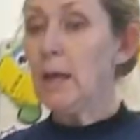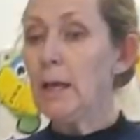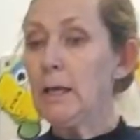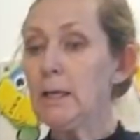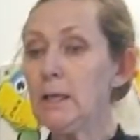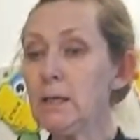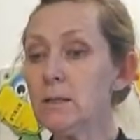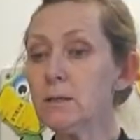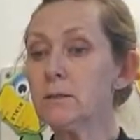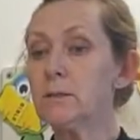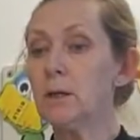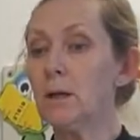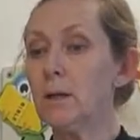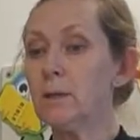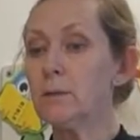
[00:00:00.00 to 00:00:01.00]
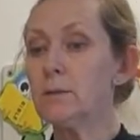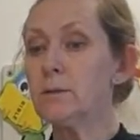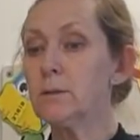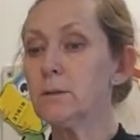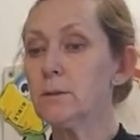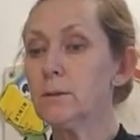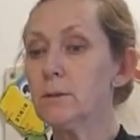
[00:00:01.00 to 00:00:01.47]
He
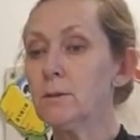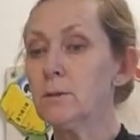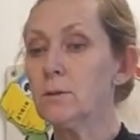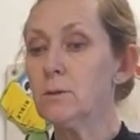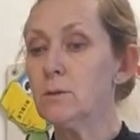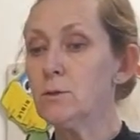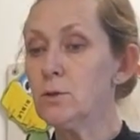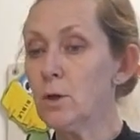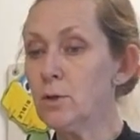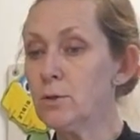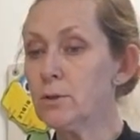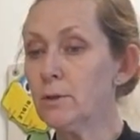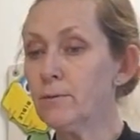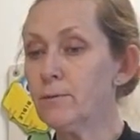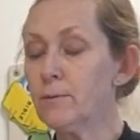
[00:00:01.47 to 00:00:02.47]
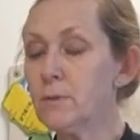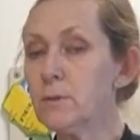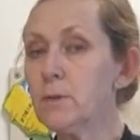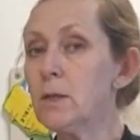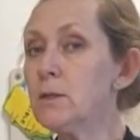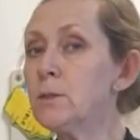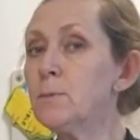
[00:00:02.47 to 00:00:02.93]
decides, Joseph,
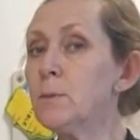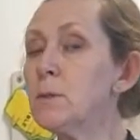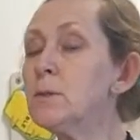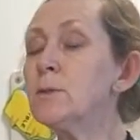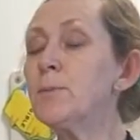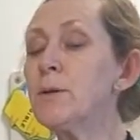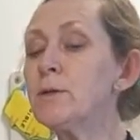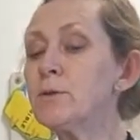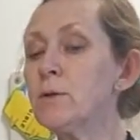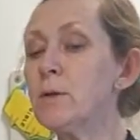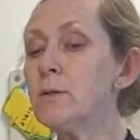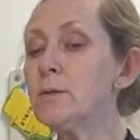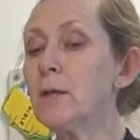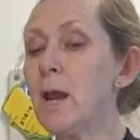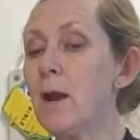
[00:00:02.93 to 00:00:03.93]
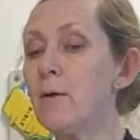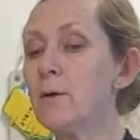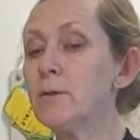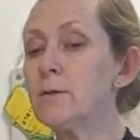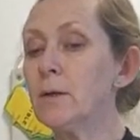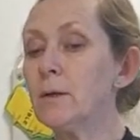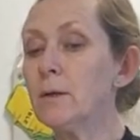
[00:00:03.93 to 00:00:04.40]
this speaks to his
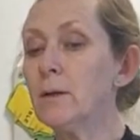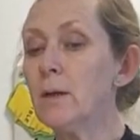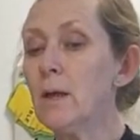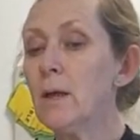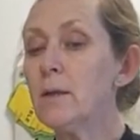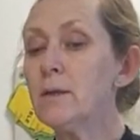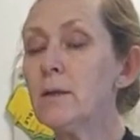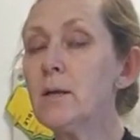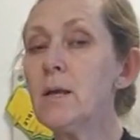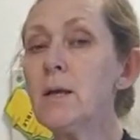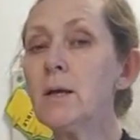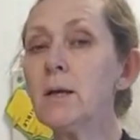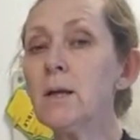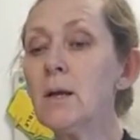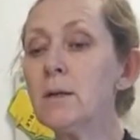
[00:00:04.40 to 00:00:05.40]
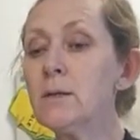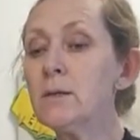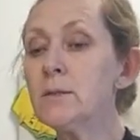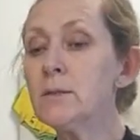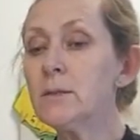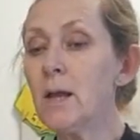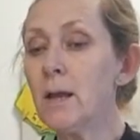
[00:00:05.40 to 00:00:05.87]
character, that he can
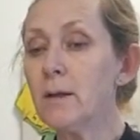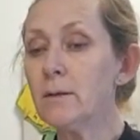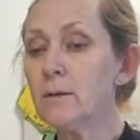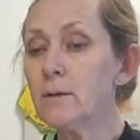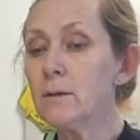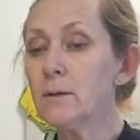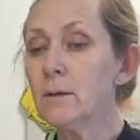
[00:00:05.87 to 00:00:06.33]
understand